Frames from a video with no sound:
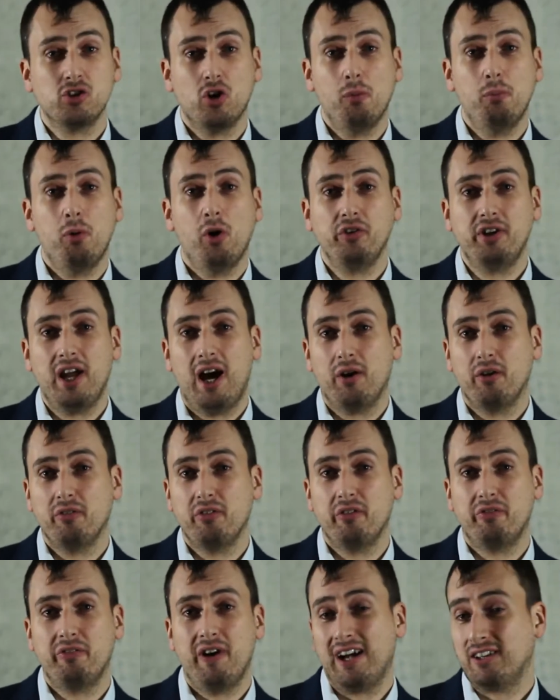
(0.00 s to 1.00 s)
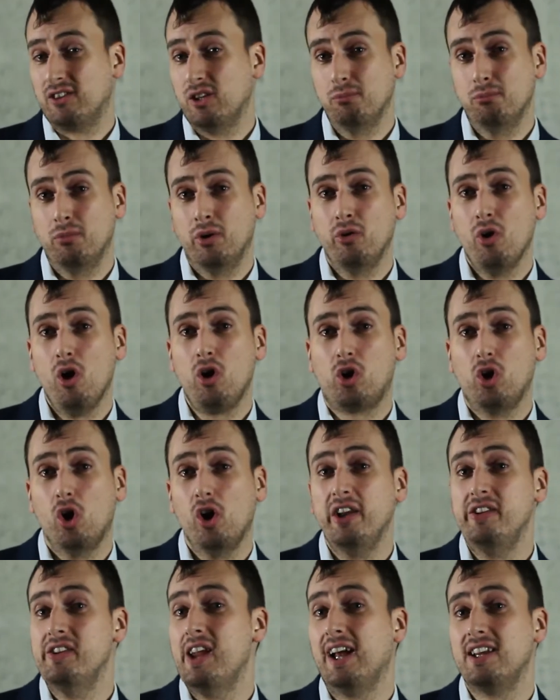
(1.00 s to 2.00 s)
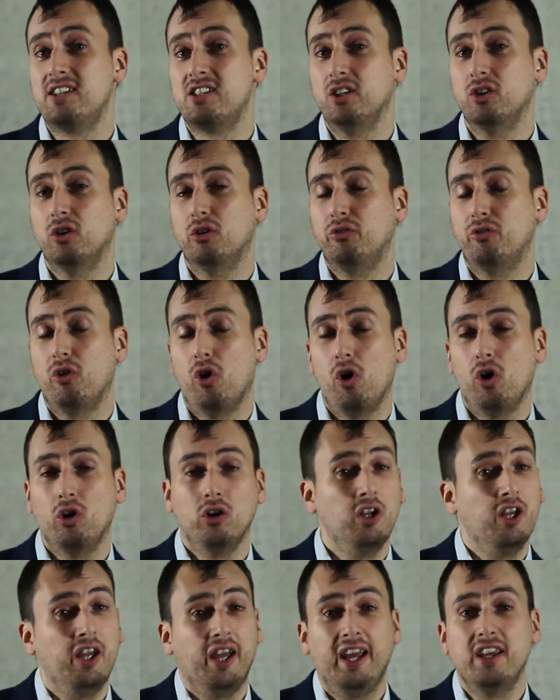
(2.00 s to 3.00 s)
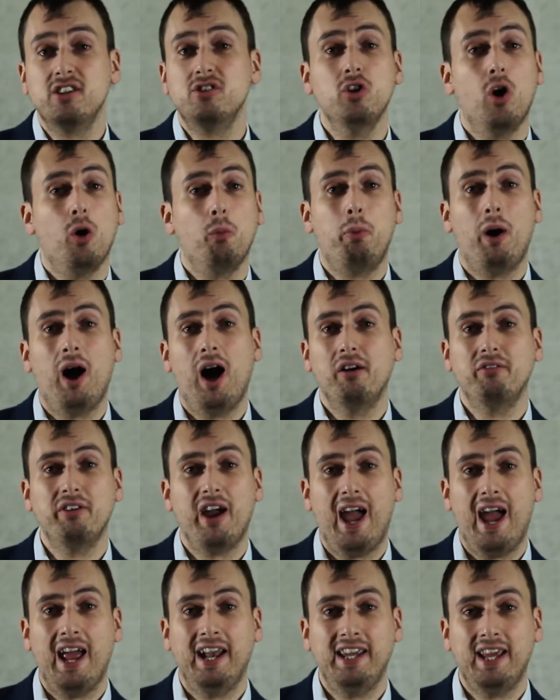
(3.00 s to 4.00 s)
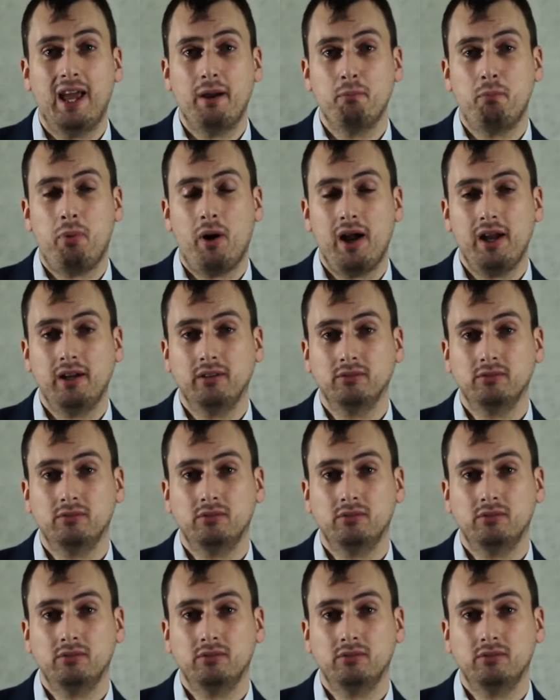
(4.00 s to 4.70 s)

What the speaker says: all born down of the fact that Morocco in 1904 is not part of any empire.